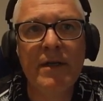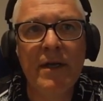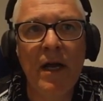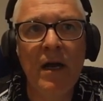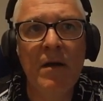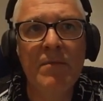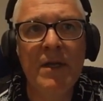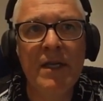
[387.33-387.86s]

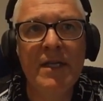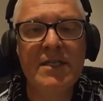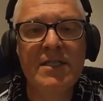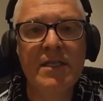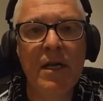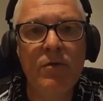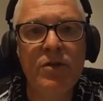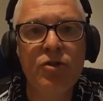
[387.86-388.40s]
and it's
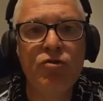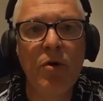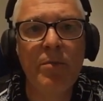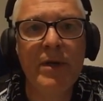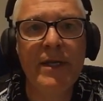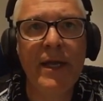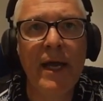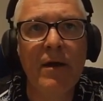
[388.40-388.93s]
slowly
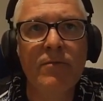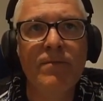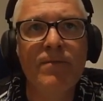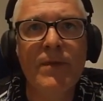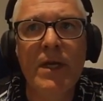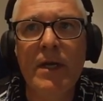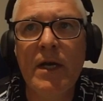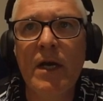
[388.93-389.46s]
dropping down.
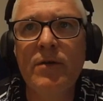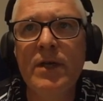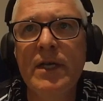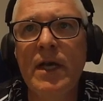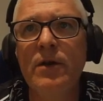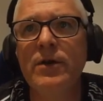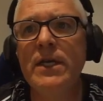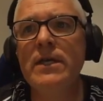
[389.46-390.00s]

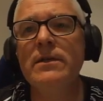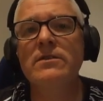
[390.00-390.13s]
Okay.